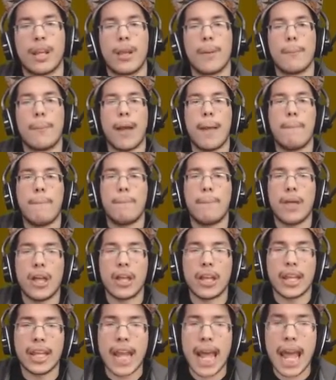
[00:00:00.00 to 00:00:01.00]
My
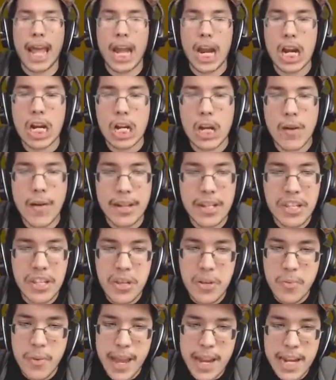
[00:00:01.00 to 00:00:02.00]
bug and I are going
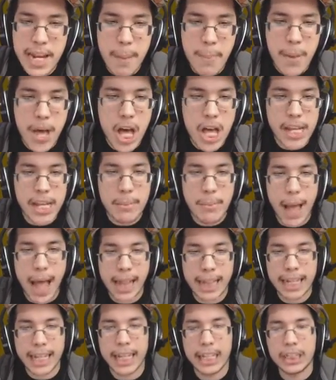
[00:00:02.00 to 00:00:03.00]
to win the Pokemon
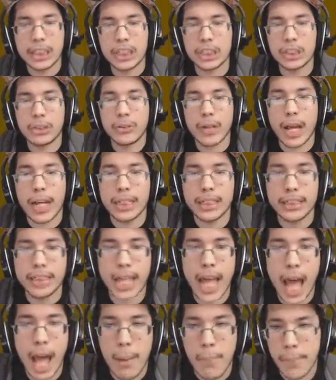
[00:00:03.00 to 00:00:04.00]
League. Just try to
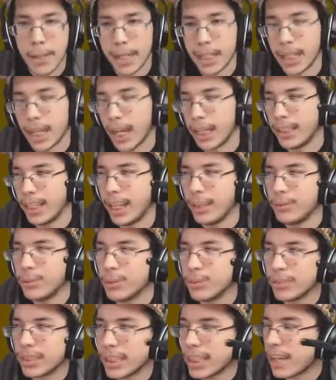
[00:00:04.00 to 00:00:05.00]
stop me. I
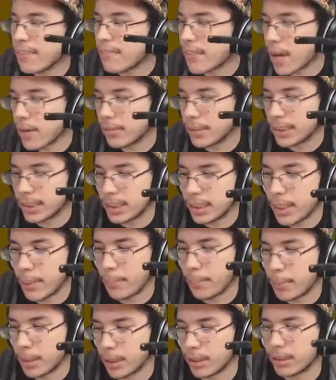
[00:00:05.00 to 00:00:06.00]
don't think I've ever seen a
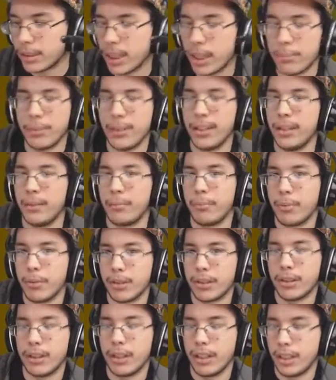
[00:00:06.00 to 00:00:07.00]
bug type in the
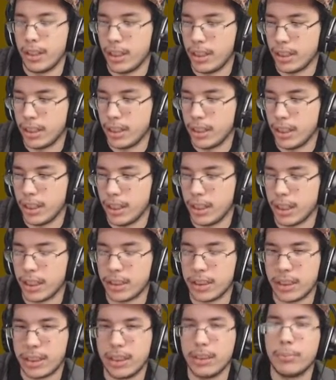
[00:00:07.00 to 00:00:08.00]

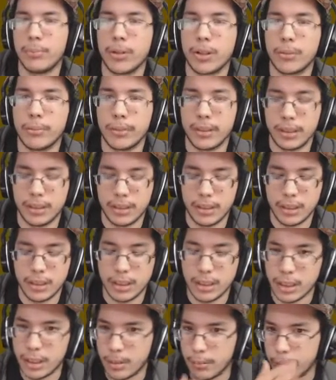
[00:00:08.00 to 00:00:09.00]
like the Pokemon
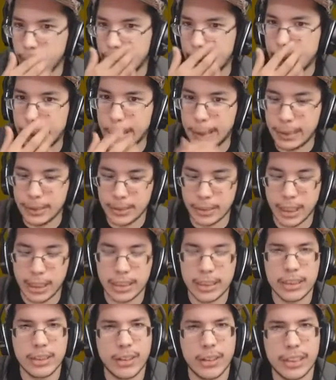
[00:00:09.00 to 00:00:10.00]
like leader. I
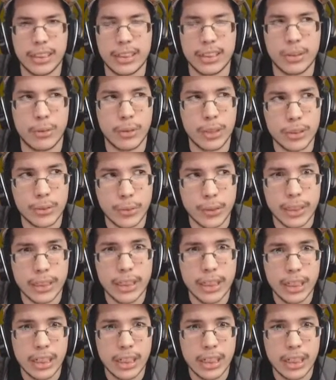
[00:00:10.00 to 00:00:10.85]
think there was one.